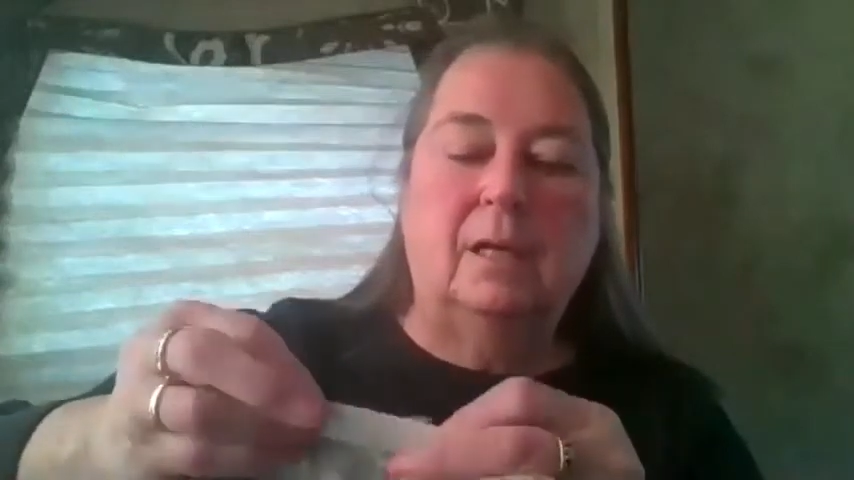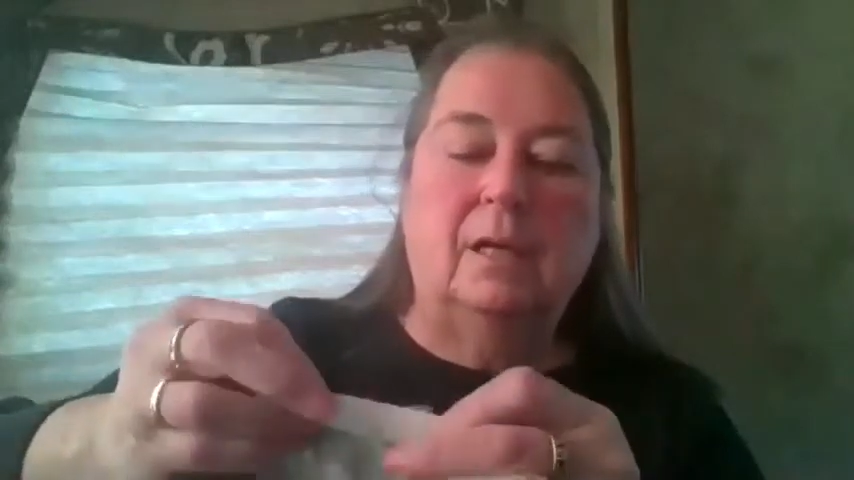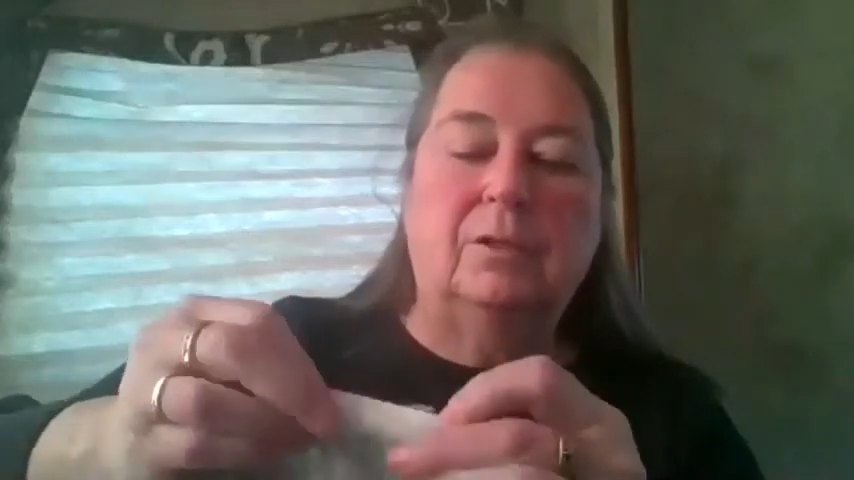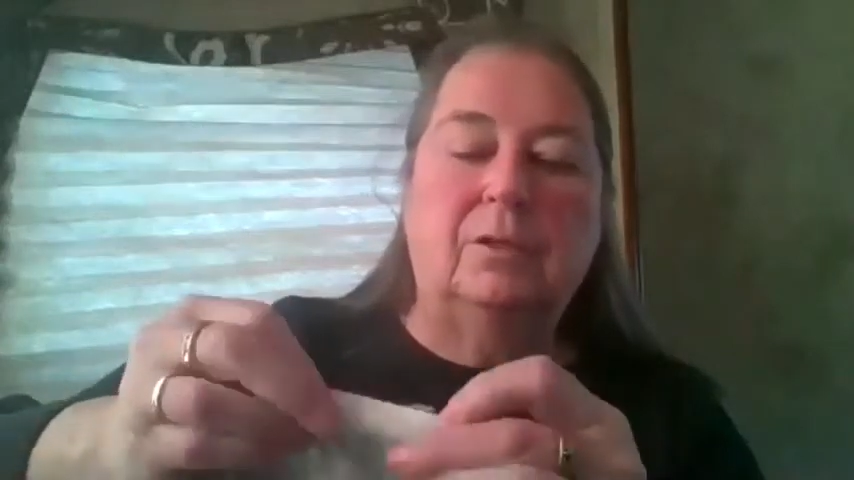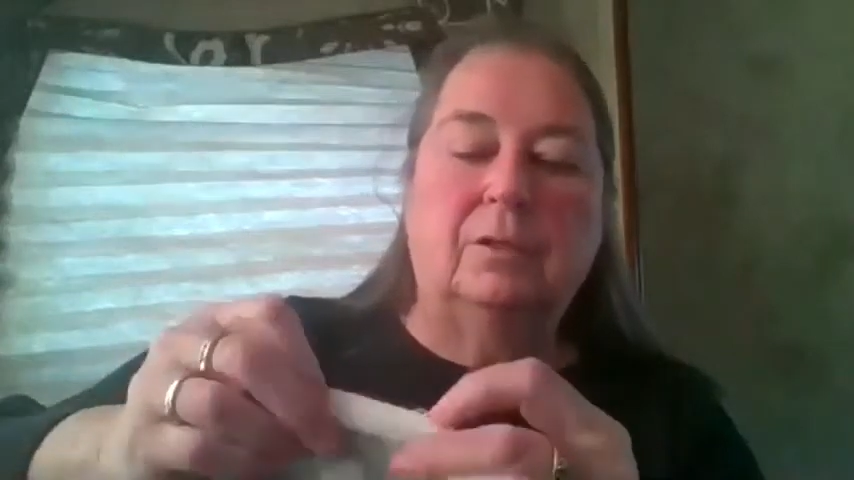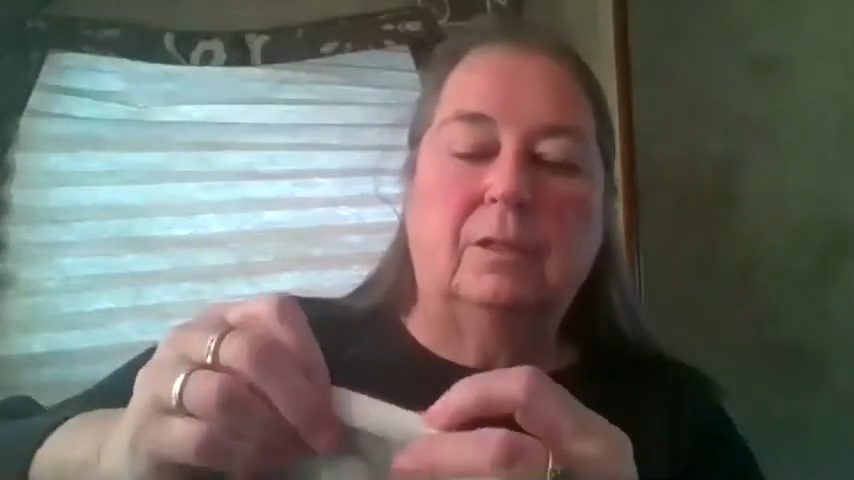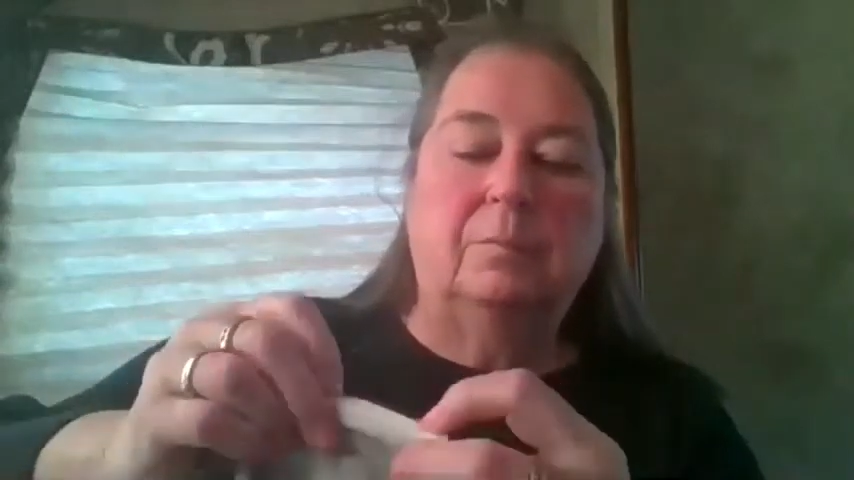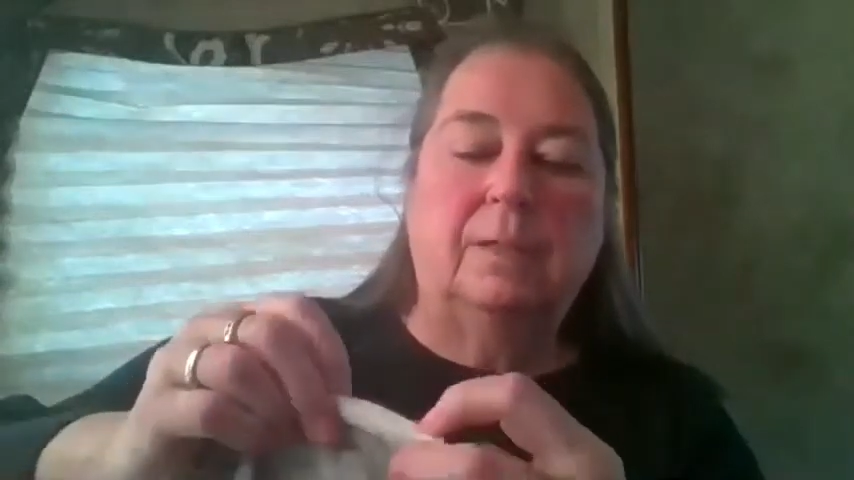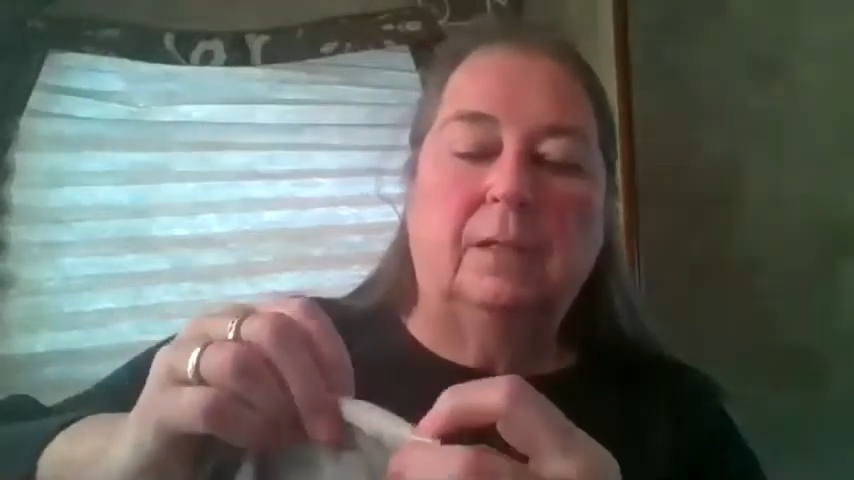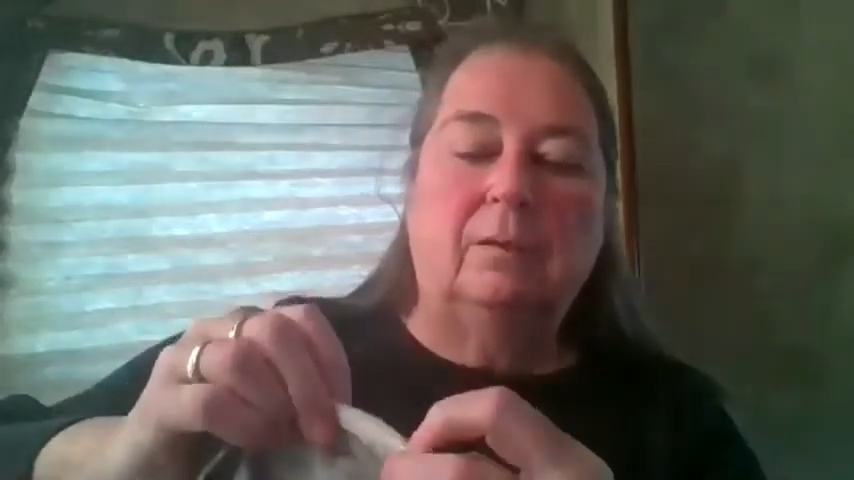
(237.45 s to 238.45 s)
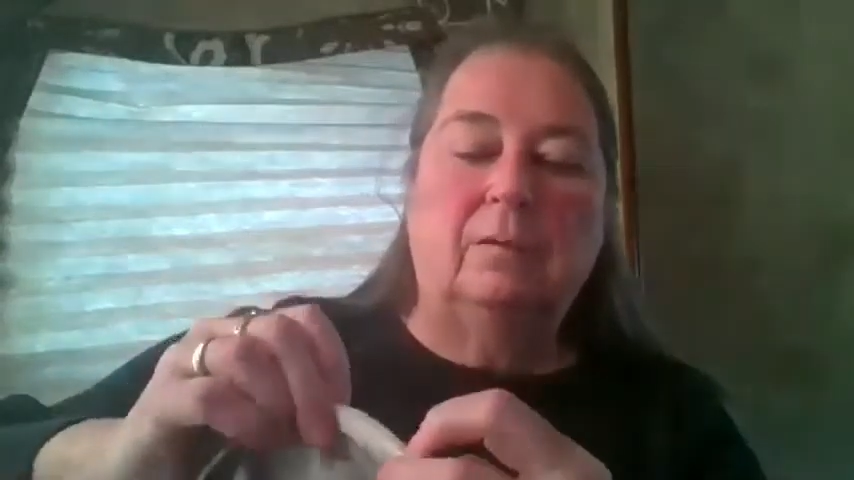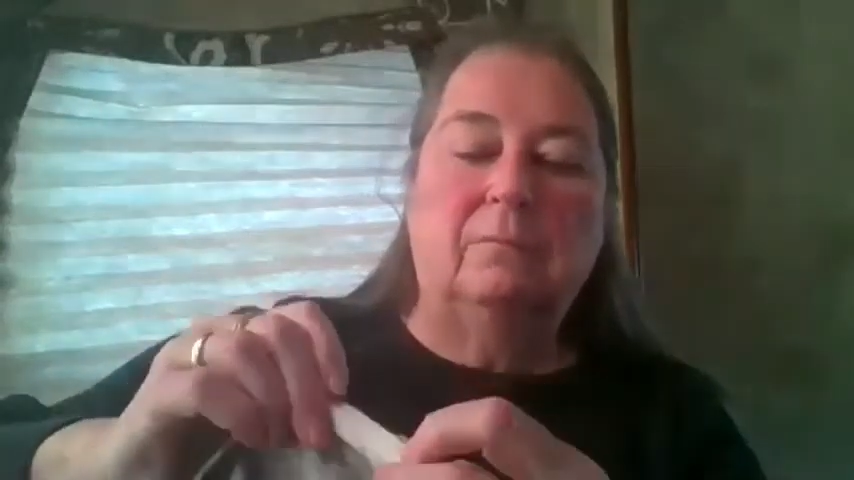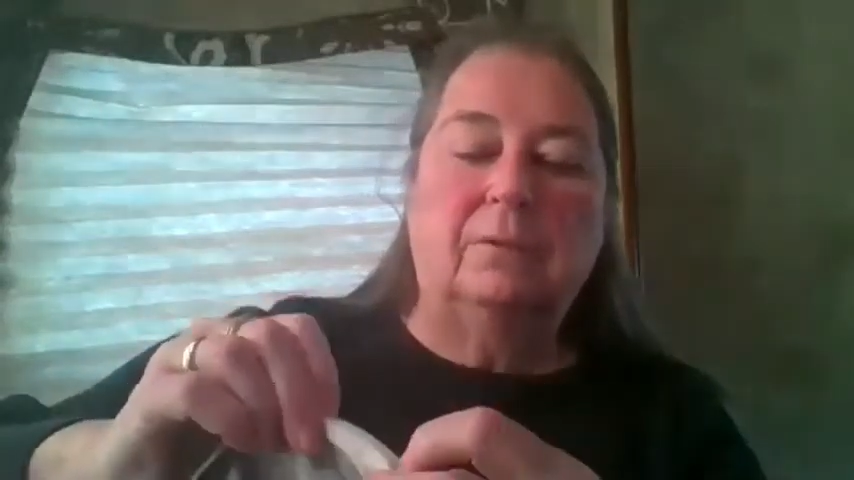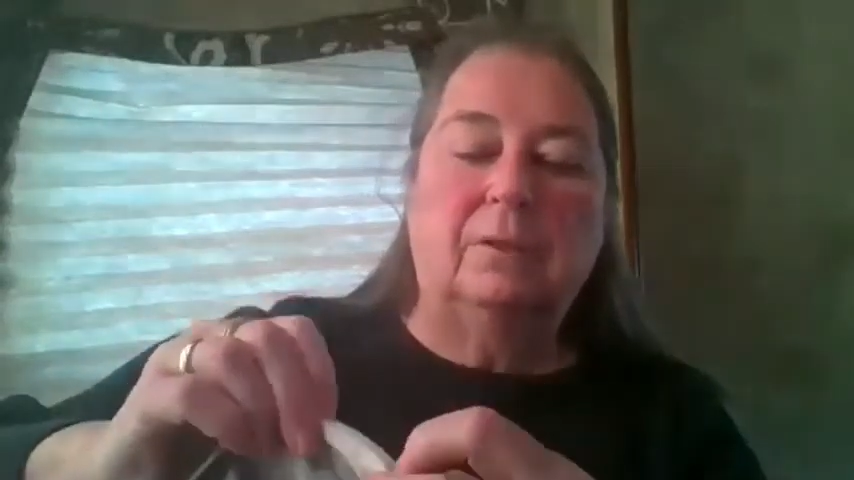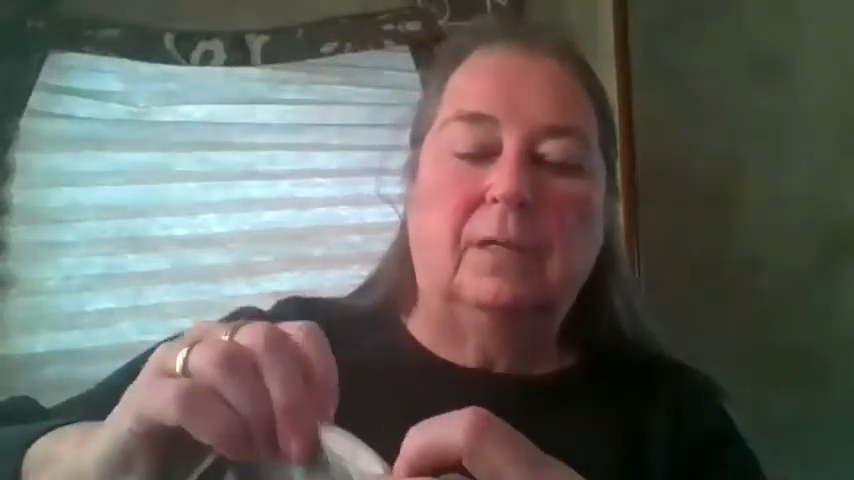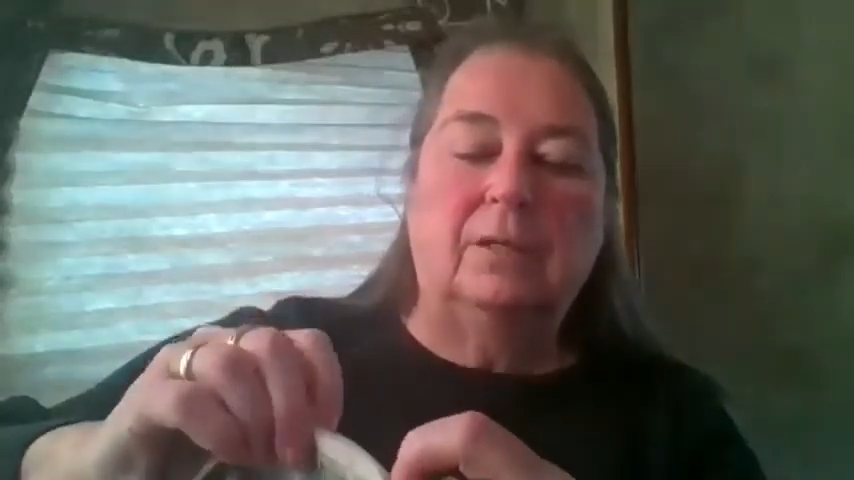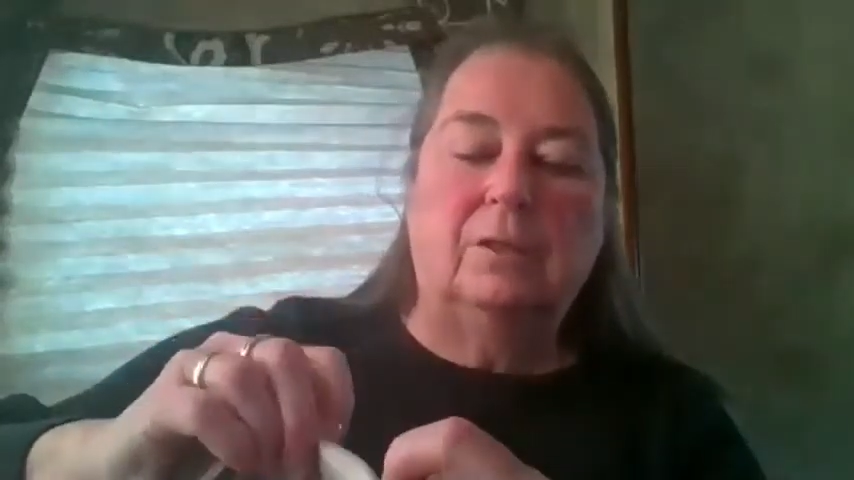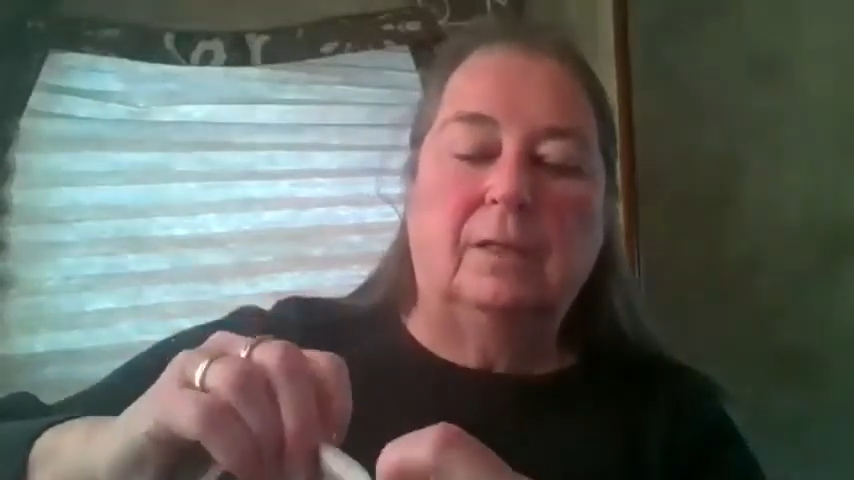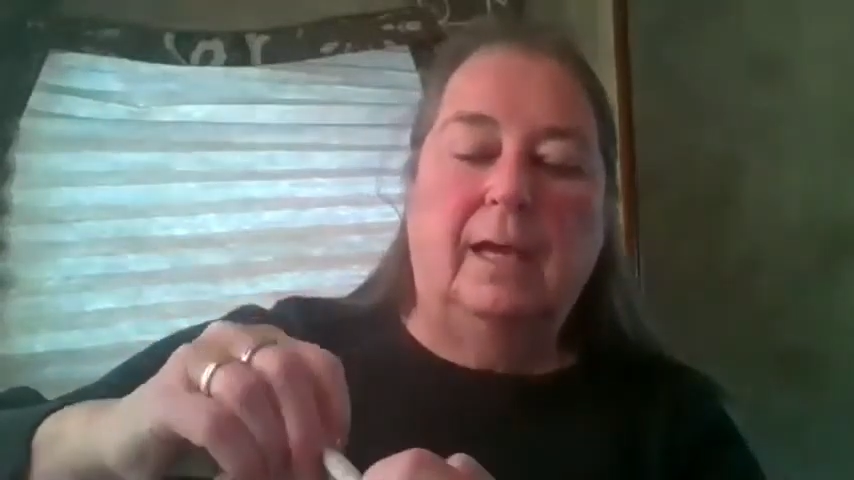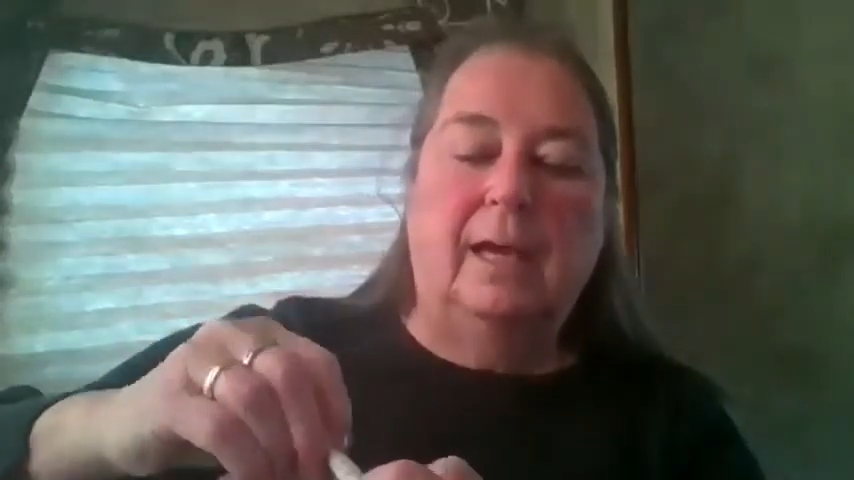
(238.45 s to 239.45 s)
you're going to bring it over and you're going
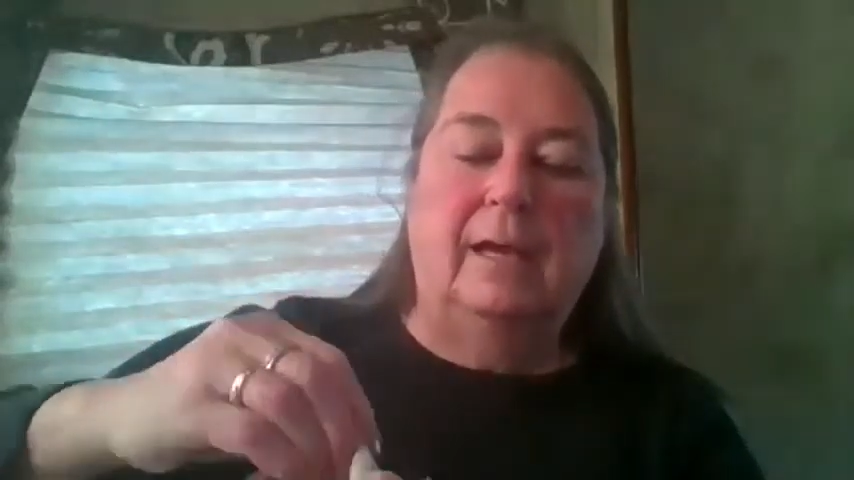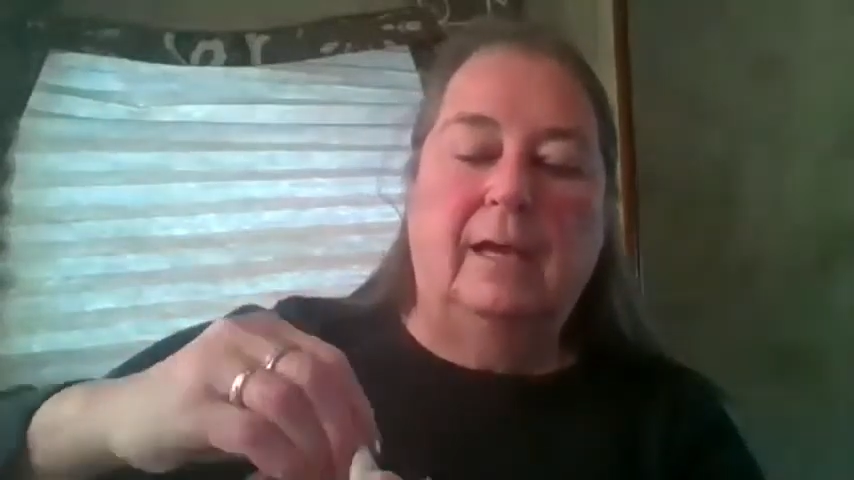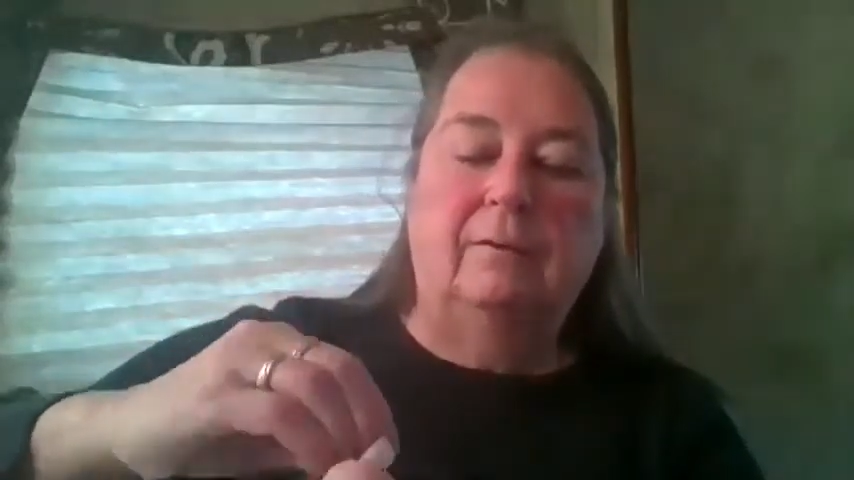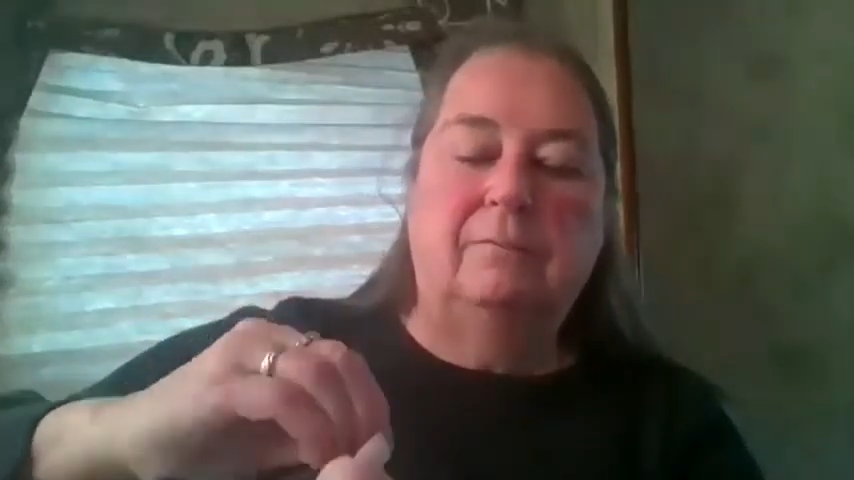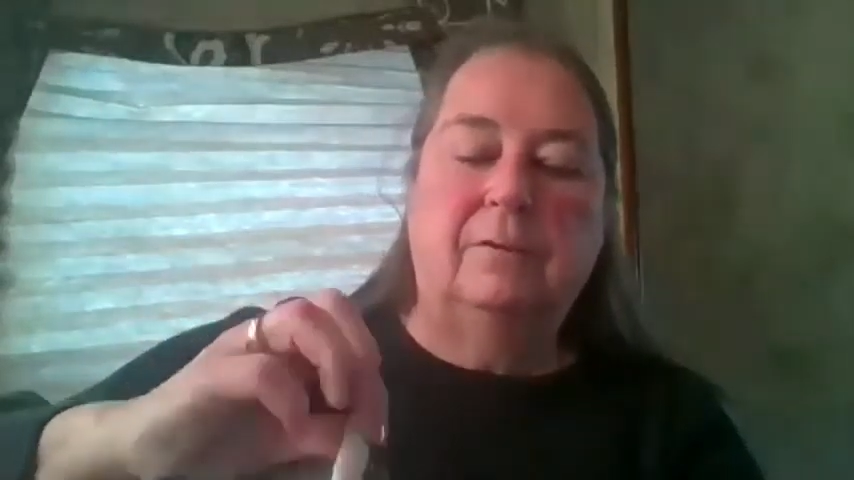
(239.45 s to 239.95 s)
to have